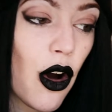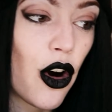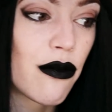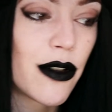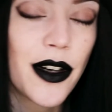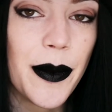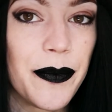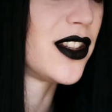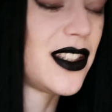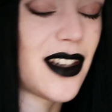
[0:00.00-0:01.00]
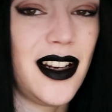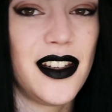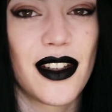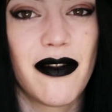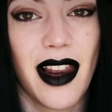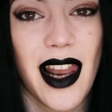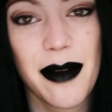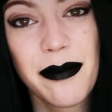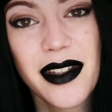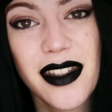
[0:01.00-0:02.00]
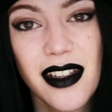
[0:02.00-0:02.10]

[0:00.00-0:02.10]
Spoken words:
horror, The Silence of the Lambs.